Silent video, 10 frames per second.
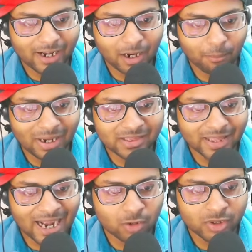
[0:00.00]
combine
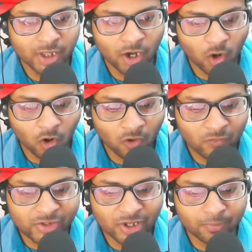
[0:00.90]
that with the
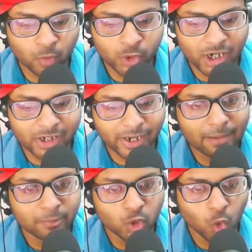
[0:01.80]
officer project
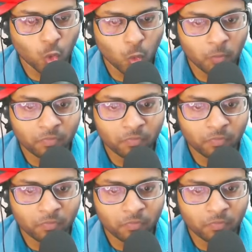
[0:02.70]
type 2.